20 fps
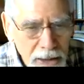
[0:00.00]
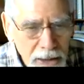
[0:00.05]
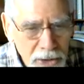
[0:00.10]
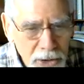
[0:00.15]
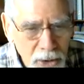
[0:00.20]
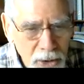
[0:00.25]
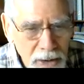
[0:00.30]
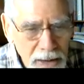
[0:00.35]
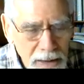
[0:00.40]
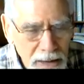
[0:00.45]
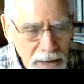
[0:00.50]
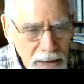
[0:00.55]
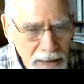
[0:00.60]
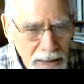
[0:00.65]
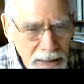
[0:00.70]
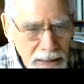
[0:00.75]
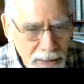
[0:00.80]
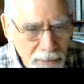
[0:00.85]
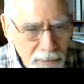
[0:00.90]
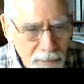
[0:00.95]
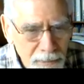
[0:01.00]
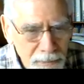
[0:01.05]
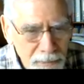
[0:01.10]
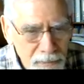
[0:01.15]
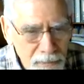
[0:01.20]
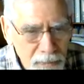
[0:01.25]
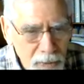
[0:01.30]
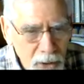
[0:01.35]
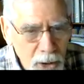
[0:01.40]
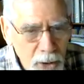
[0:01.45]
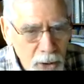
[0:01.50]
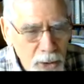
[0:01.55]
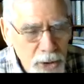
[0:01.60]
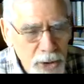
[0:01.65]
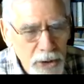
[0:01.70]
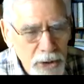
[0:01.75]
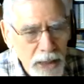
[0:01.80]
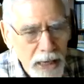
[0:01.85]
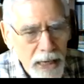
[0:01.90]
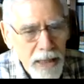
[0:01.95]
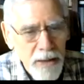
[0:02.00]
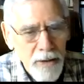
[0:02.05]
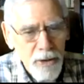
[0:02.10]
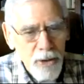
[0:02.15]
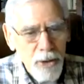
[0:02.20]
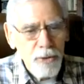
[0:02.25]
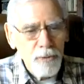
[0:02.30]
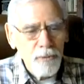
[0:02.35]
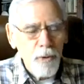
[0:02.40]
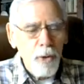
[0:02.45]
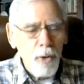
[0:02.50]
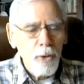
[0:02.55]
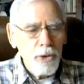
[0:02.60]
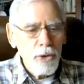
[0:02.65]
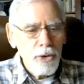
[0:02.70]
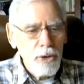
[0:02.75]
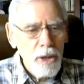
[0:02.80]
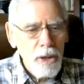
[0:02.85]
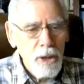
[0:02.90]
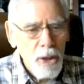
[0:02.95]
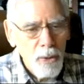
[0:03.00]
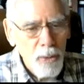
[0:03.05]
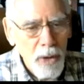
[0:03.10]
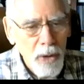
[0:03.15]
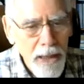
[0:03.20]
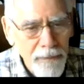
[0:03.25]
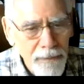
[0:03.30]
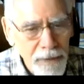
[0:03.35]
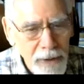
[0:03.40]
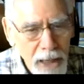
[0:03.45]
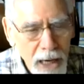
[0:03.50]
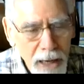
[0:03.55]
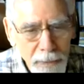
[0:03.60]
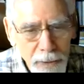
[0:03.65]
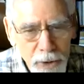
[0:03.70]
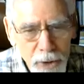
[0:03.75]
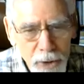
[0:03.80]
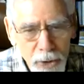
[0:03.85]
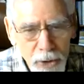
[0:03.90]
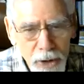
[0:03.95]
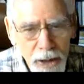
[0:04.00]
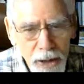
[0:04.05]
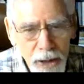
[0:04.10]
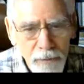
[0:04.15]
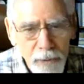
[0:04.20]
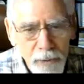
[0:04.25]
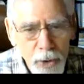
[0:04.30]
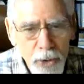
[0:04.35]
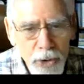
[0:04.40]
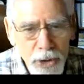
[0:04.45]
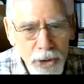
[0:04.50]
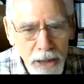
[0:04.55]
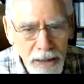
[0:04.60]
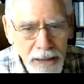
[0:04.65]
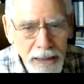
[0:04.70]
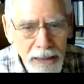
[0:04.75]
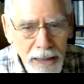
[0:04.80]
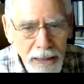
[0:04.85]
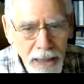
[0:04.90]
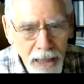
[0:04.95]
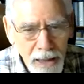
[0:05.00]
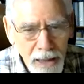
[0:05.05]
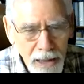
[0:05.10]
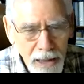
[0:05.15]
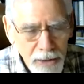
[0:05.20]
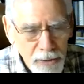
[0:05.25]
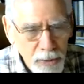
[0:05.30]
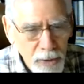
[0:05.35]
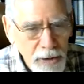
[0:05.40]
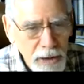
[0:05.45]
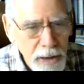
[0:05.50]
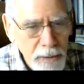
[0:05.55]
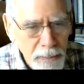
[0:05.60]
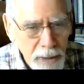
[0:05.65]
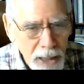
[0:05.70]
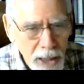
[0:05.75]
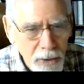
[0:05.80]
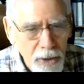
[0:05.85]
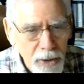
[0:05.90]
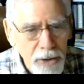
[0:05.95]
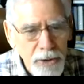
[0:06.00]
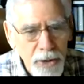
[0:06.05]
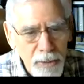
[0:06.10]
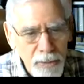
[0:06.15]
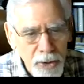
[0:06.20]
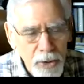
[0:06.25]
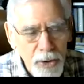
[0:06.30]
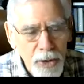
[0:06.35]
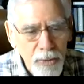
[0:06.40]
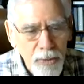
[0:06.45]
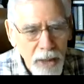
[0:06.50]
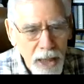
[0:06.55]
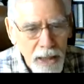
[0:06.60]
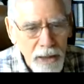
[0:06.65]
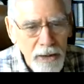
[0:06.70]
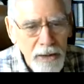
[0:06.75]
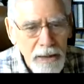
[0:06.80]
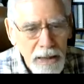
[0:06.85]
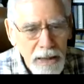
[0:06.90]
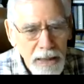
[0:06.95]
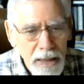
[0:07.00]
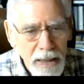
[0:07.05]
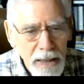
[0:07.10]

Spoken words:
so that those folks will have an opportunity of using electrically powered commuter rail